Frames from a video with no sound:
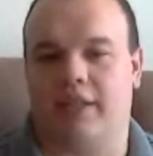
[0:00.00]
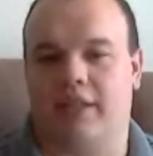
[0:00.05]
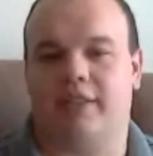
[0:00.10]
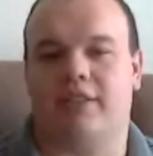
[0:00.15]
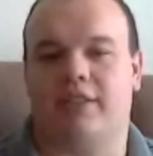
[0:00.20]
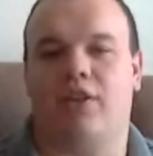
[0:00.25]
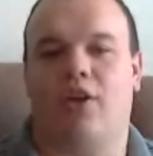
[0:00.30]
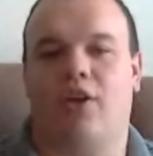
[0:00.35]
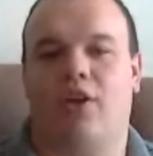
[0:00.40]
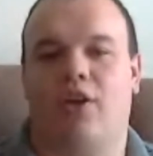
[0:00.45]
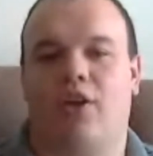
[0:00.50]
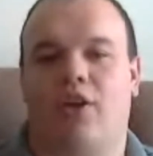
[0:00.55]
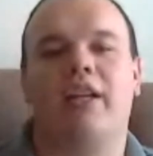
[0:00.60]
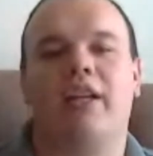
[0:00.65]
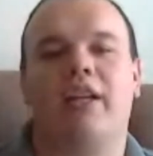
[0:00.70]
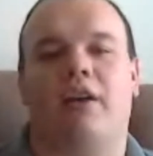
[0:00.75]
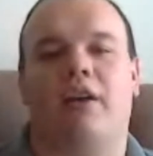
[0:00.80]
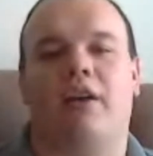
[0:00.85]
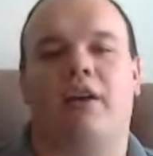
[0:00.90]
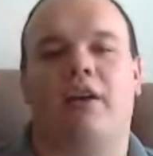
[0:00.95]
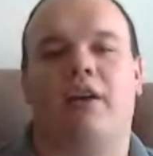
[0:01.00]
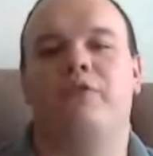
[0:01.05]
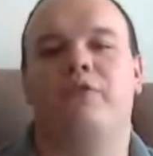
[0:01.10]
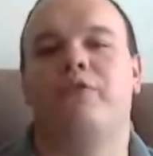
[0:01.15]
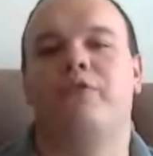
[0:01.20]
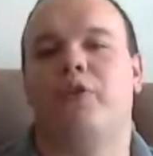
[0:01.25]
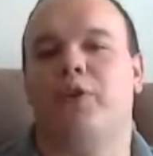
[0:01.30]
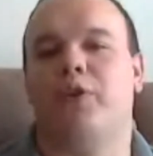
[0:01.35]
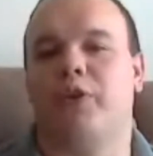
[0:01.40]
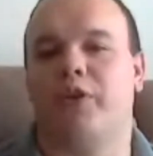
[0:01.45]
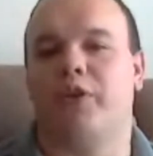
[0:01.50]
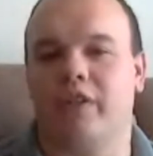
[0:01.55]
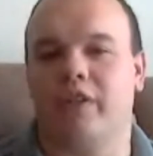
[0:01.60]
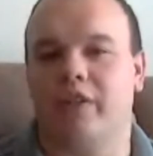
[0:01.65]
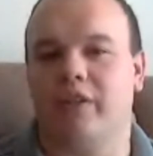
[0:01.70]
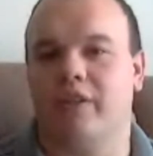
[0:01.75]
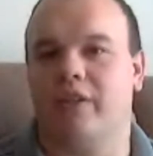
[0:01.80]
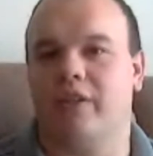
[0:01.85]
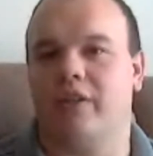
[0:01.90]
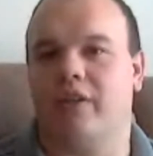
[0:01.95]
It's not a
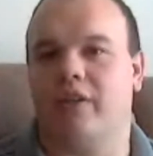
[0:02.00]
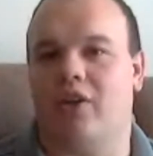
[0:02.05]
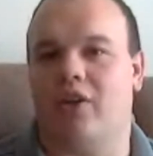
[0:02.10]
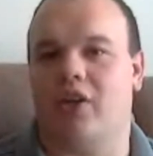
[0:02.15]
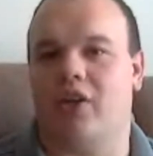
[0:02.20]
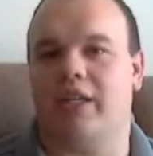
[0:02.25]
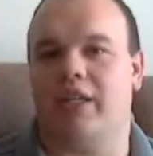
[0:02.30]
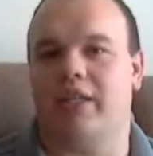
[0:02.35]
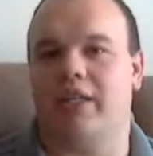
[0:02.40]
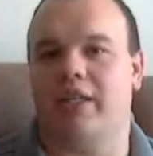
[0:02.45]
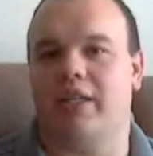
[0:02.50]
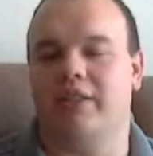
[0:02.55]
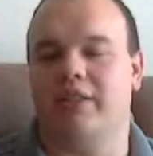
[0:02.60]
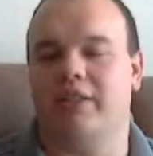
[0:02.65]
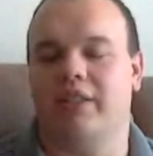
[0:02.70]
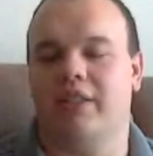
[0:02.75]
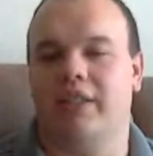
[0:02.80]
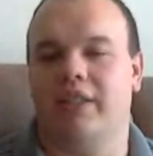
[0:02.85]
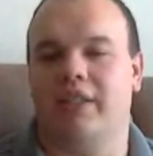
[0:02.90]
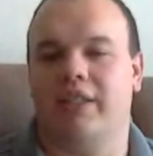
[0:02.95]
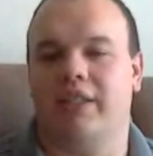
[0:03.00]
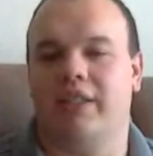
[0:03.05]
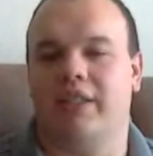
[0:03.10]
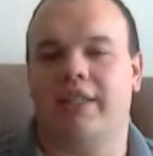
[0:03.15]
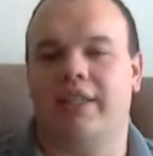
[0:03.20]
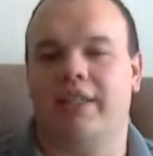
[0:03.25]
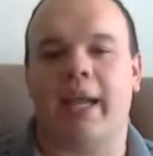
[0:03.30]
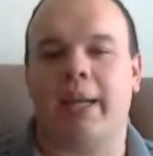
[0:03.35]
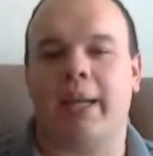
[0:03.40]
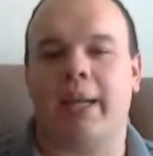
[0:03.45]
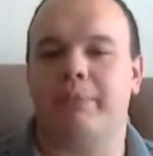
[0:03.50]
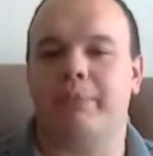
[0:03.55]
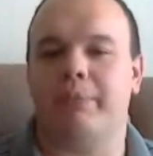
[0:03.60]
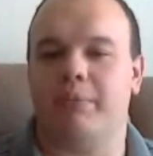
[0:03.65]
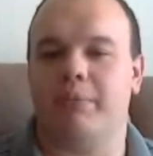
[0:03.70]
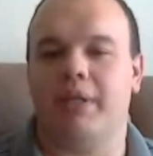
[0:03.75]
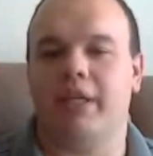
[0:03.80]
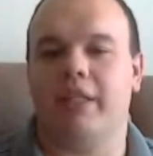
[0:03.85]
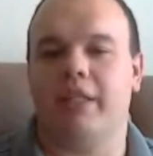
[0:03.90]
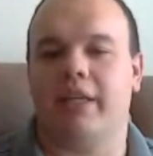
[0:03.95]
full-on game to me.